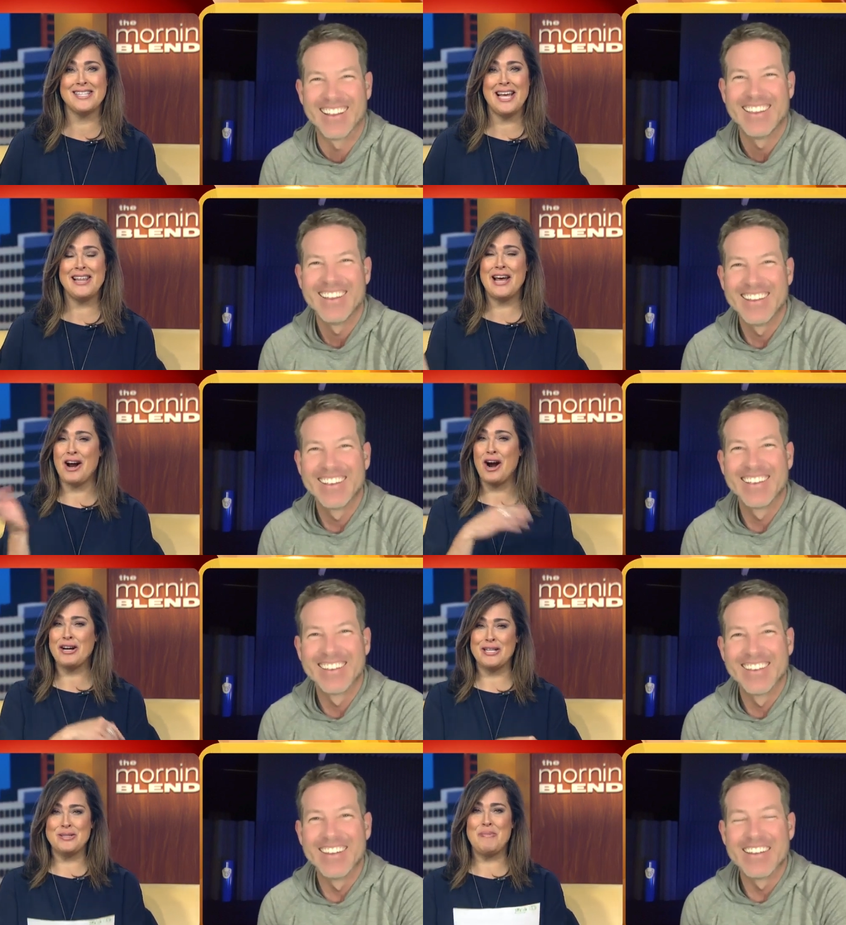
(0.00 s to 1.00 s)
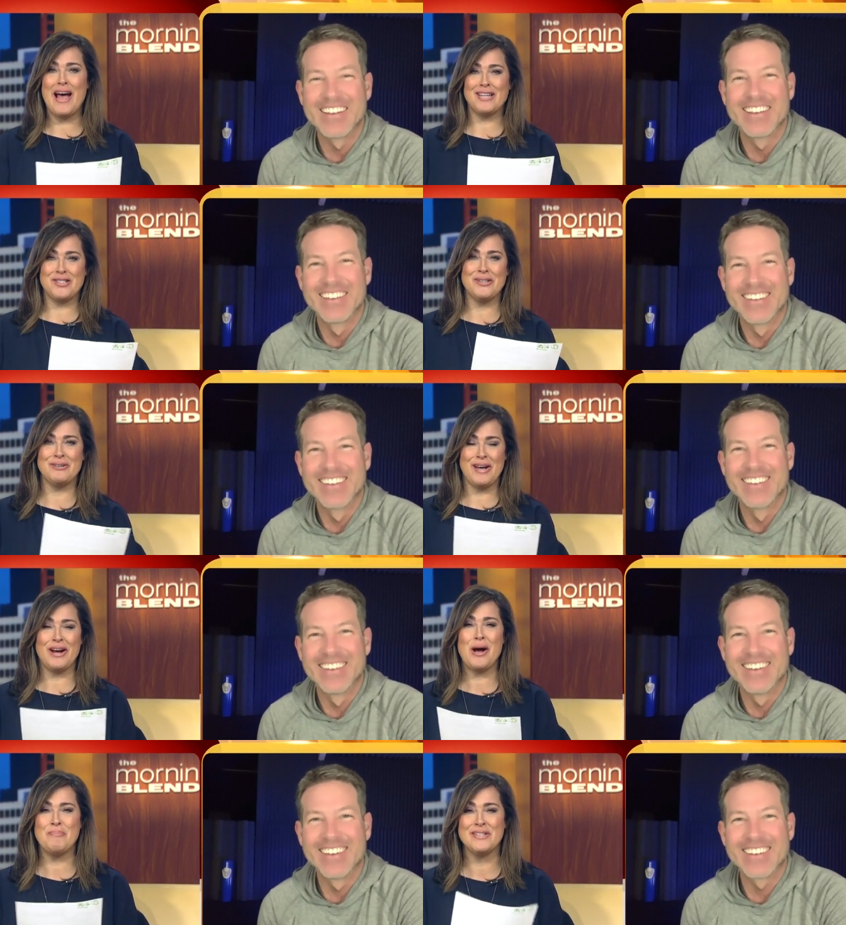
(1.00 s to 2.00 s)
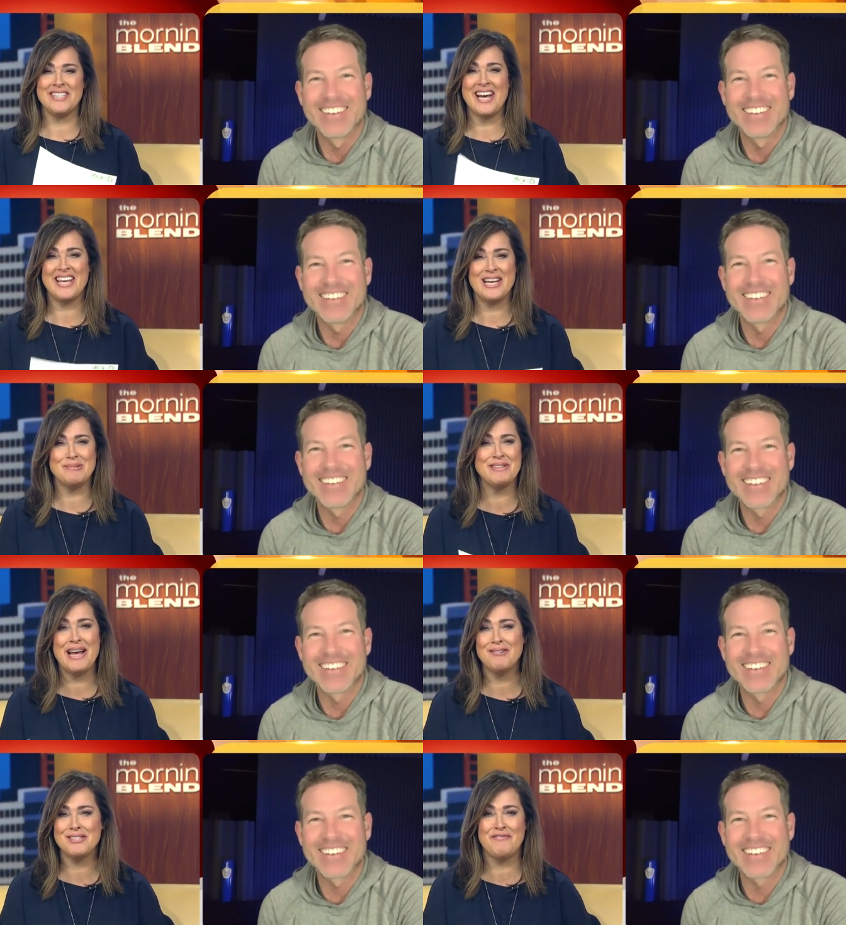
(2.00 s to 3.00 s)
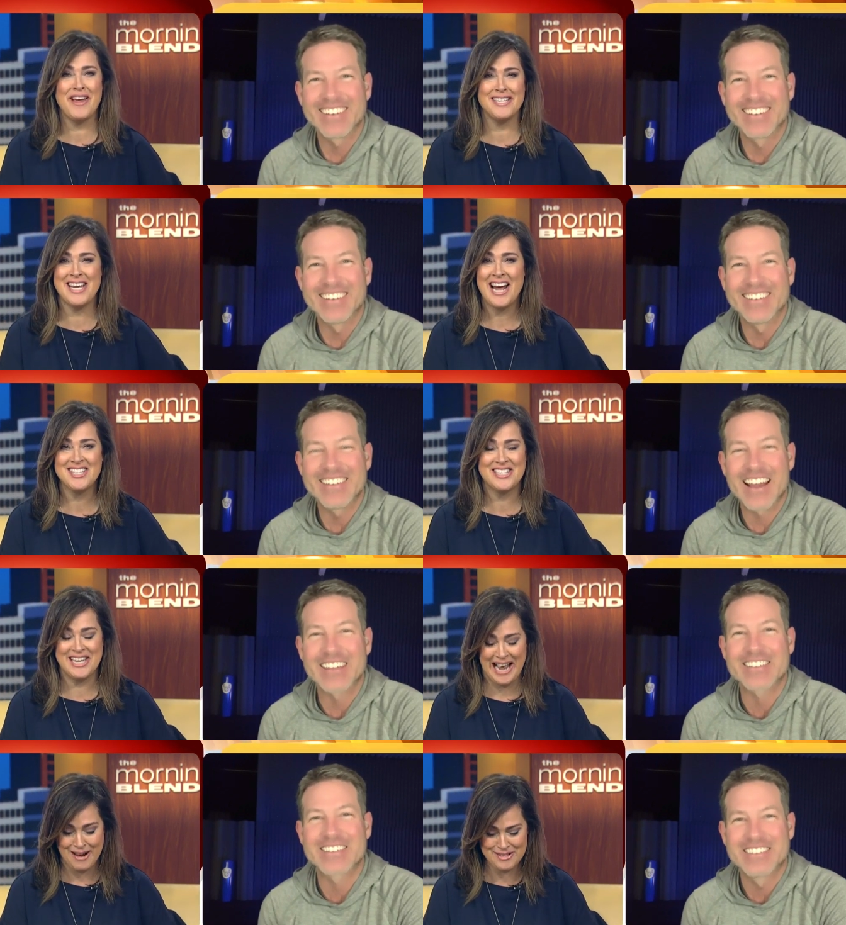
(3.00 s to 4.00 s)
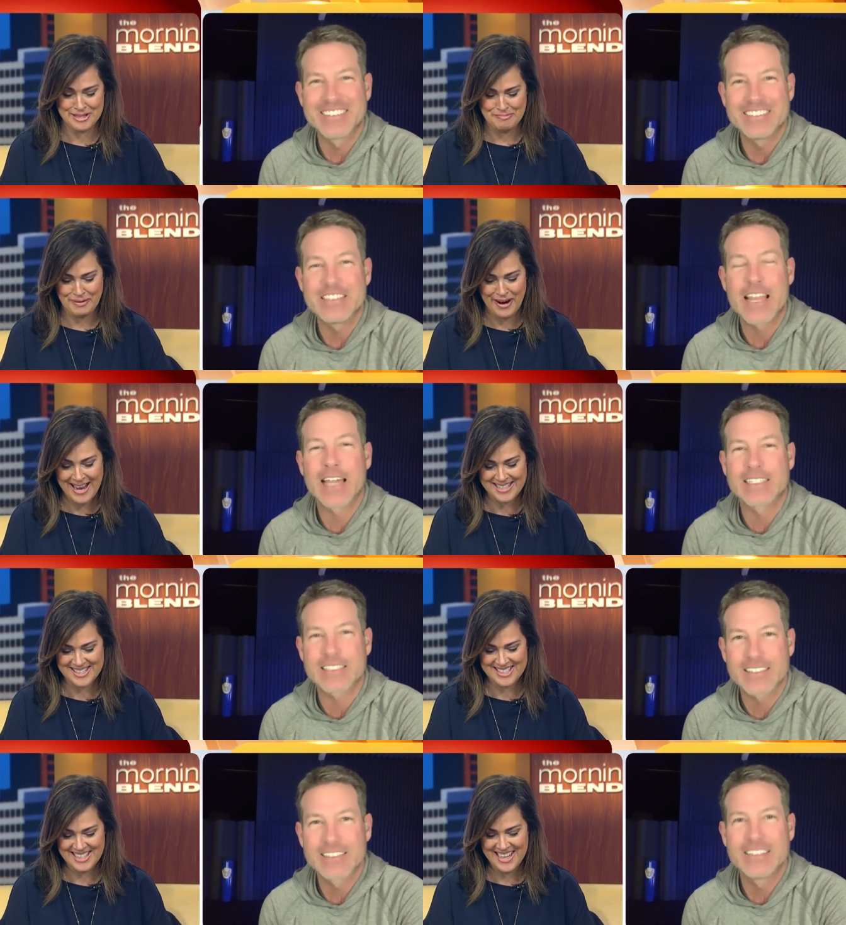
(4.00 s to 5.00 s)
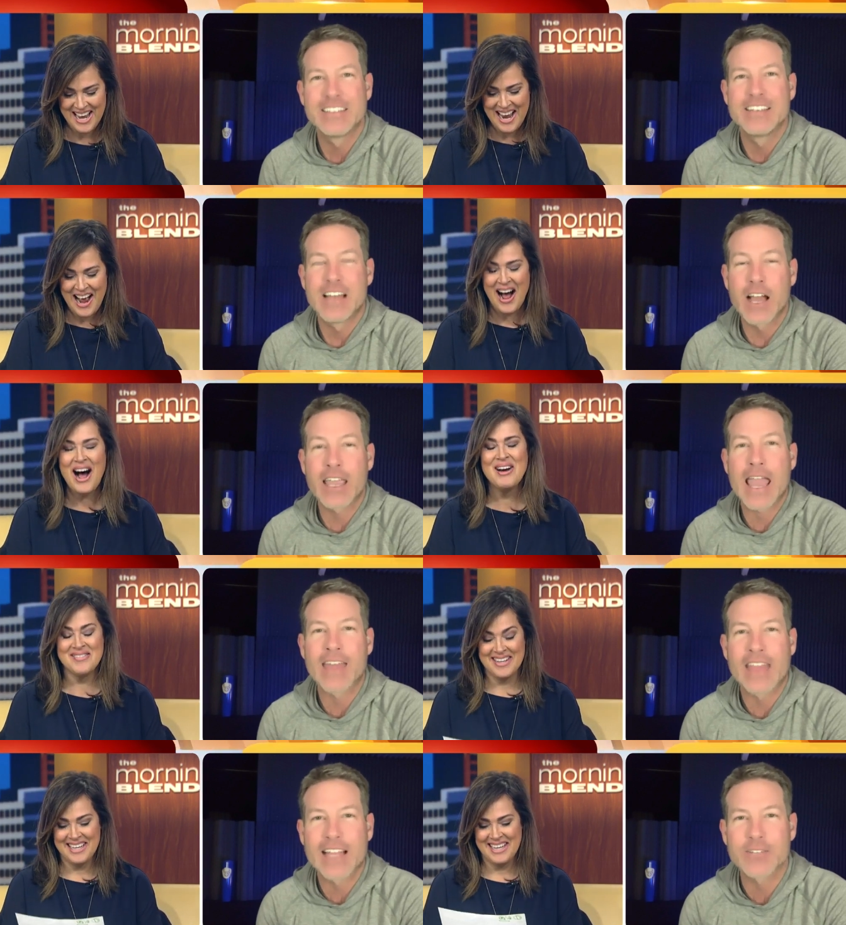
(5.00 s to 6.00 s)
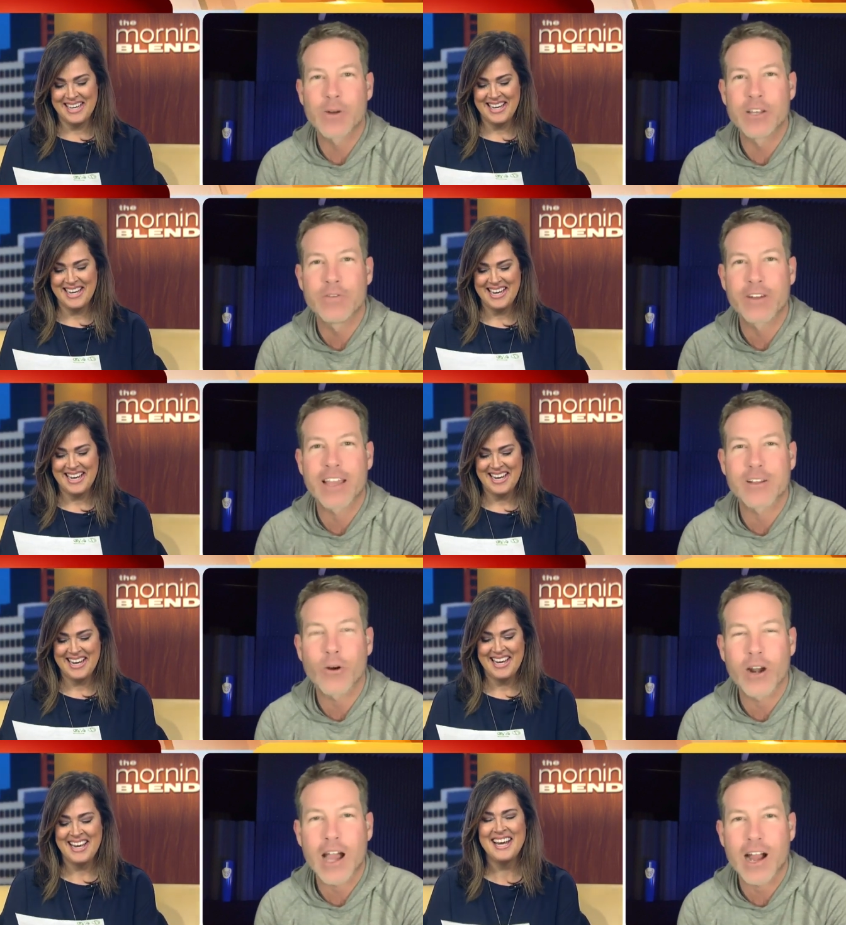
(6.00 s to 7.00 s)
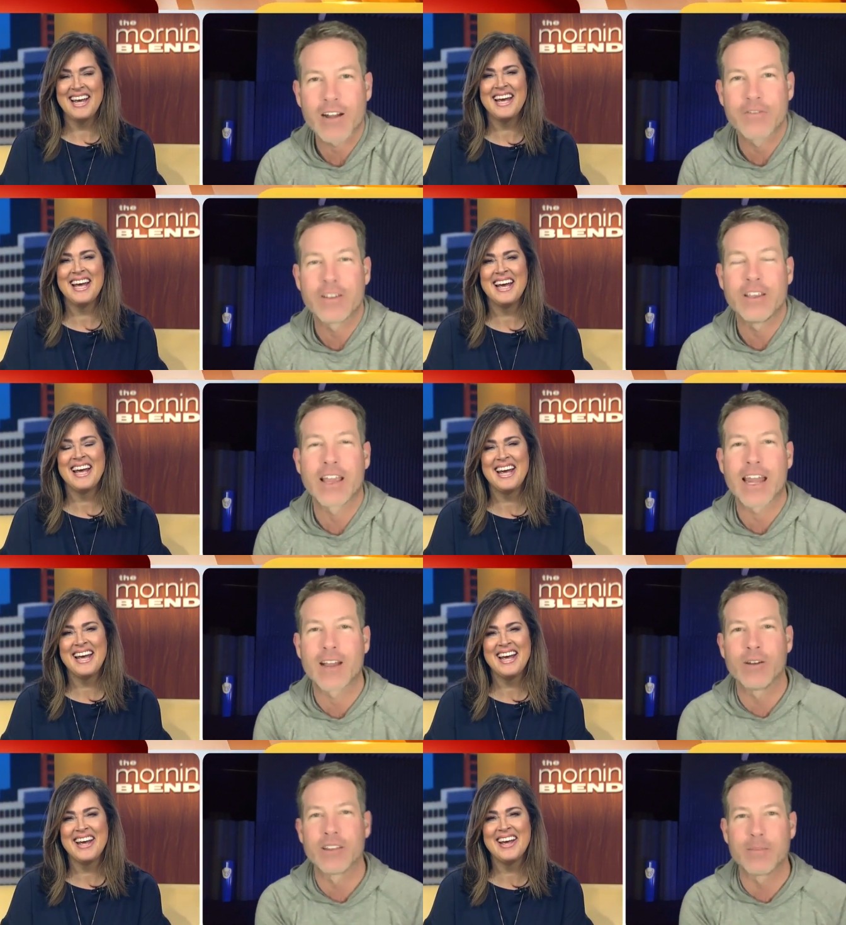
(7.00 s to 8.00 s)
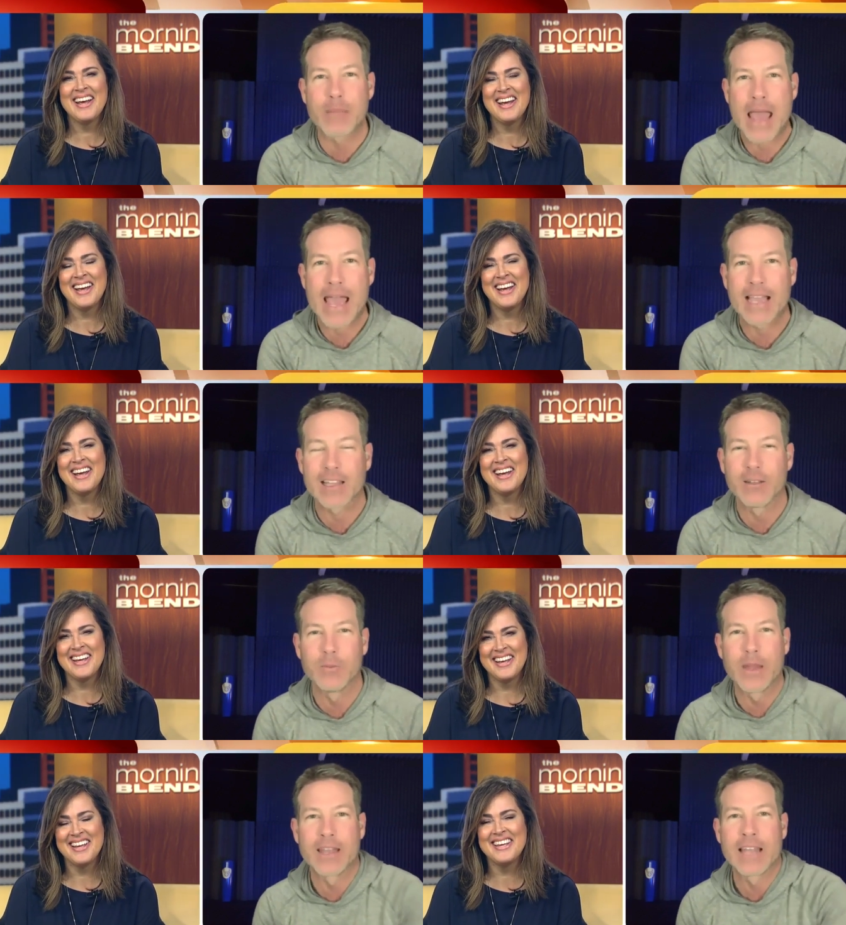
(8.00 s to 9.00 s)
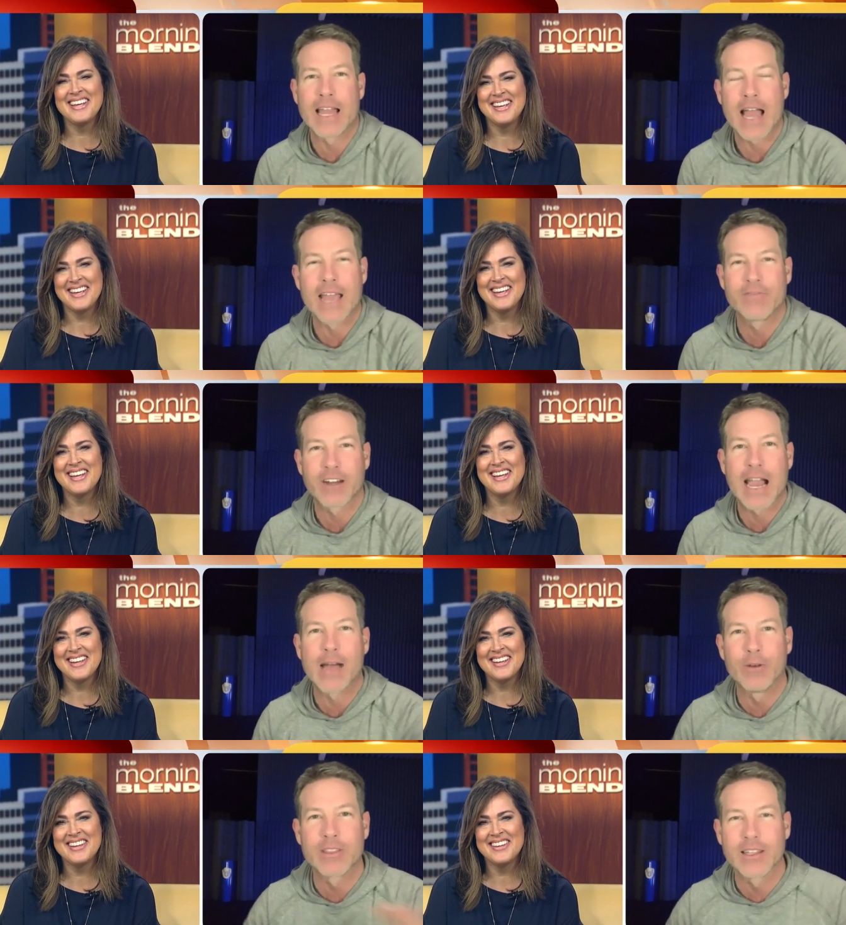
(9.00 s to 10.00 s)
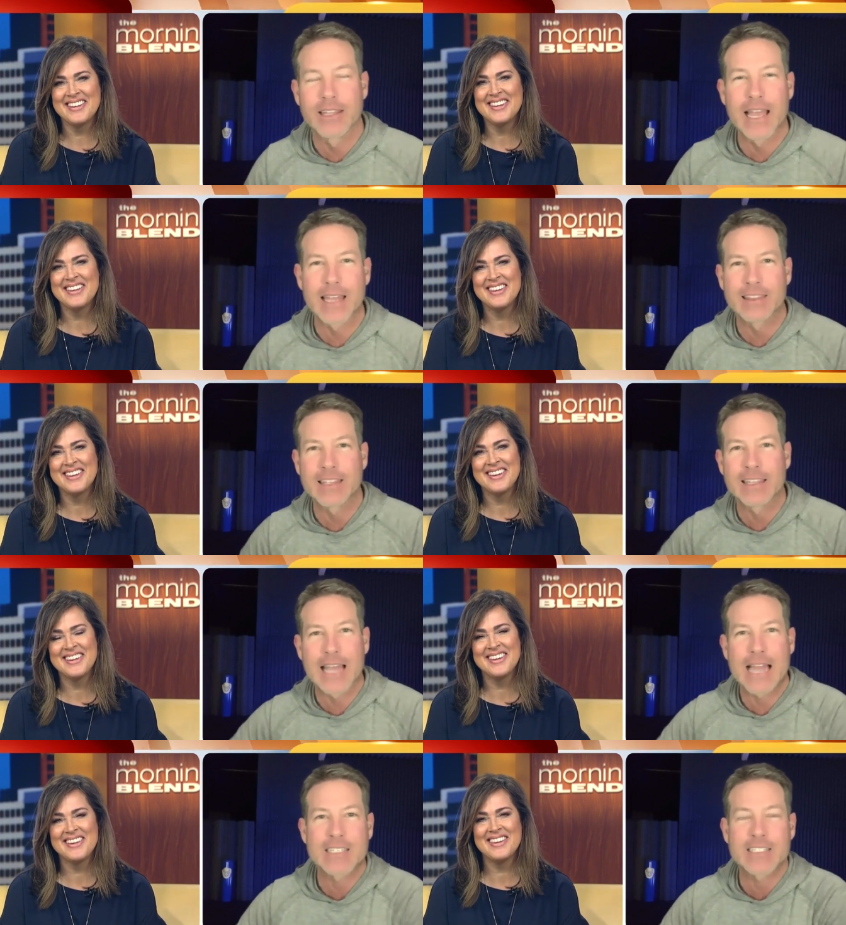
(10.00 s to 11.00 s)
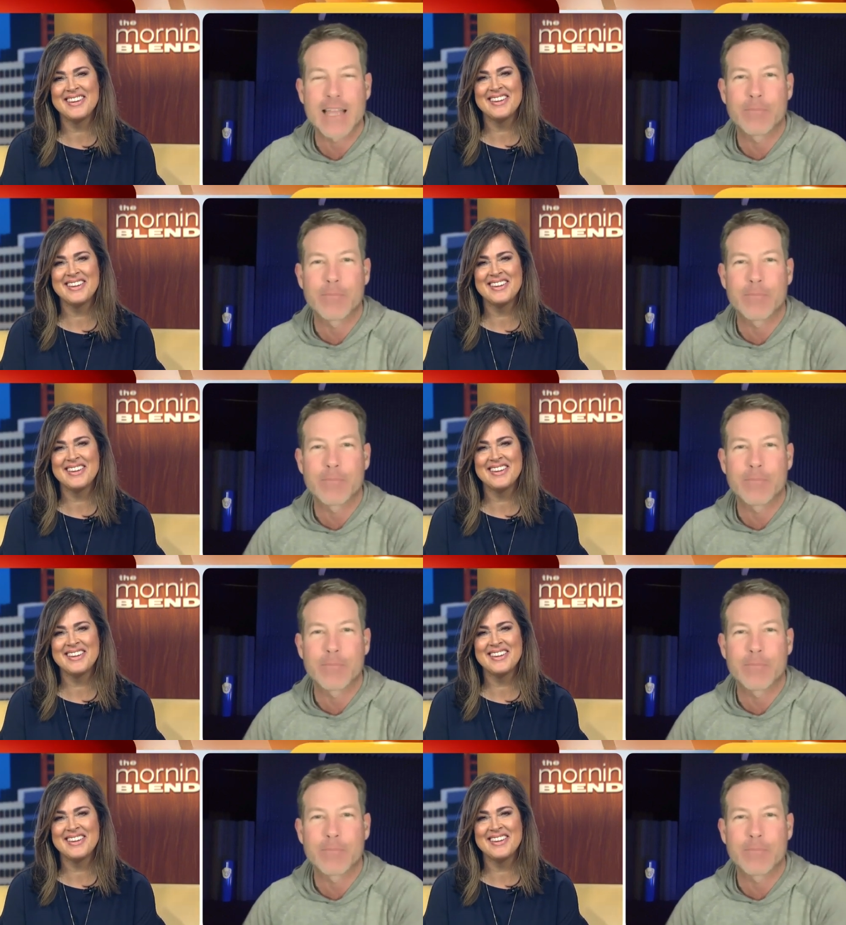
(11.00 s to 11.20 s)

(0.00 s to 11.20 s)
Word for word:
Speaker 1: say that harkens back to a couple decades, but that was fantastic. Yes. I was impressed. Yes.
Speaker 2: Again, um, that's when you forget choreography. You got to go into the bag a little bit. I, I forgot what the le- the last step